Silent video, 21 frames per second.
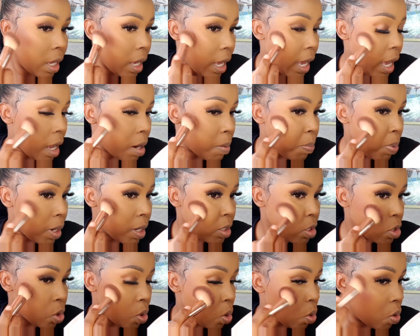And please
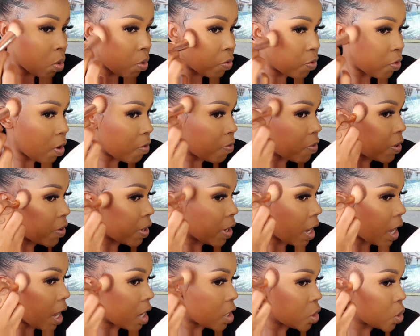don't go for a very
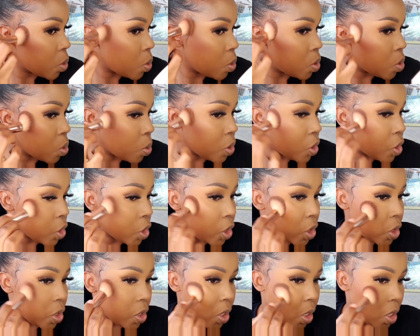harsh contour
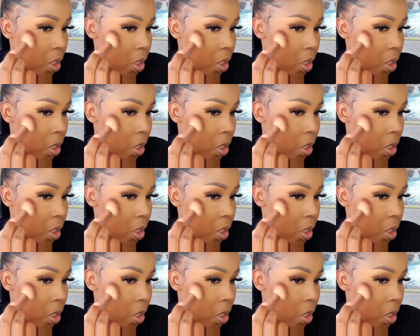shade.